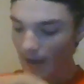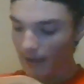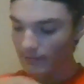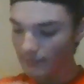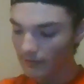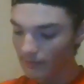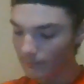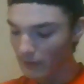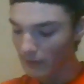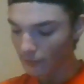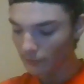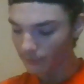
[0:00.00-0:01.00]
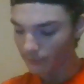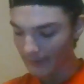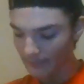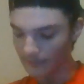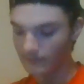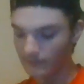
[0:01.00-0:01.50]
got into the Beatles
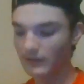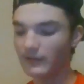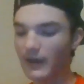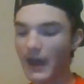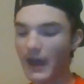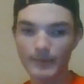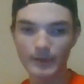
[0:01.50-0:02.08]
by listening to